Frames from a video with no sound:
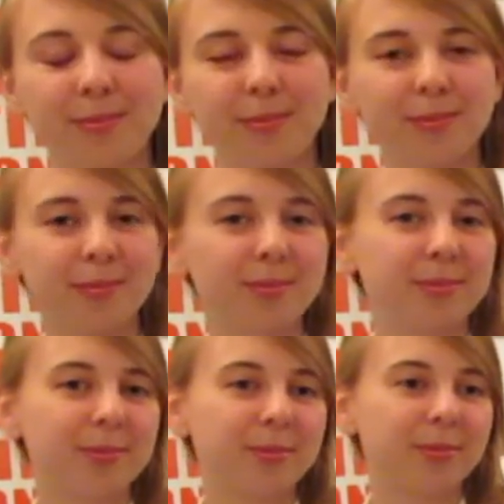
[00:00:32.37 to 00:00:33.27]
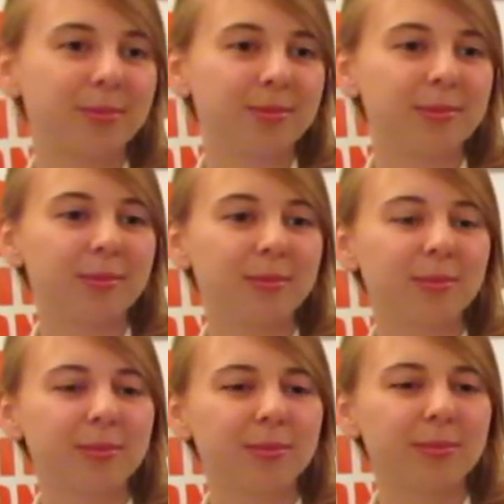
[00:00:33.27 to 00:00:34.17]

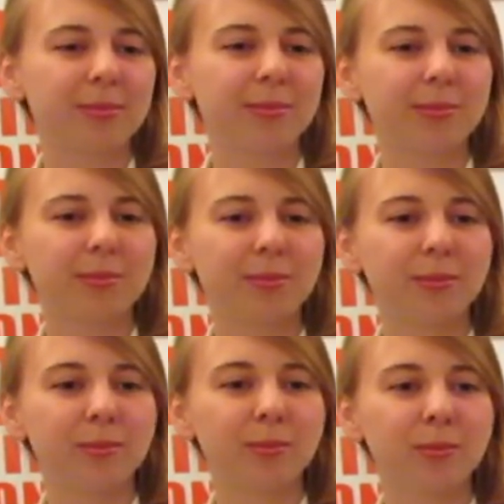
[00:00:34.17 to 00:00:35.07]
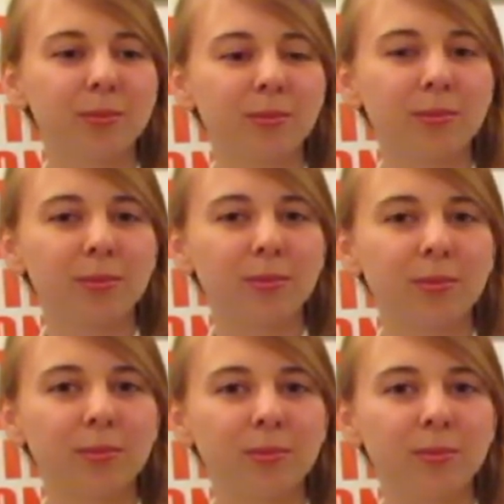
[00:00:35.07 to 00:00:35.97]

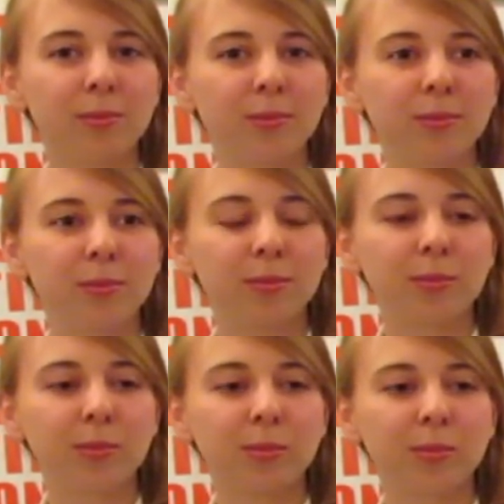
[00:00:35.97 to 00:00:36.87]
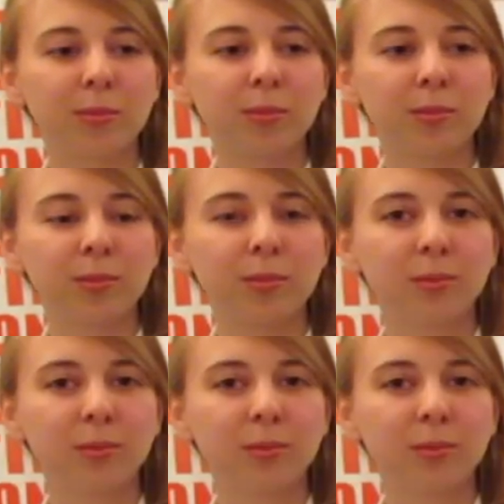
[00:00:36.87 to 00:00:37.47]
(not speaking)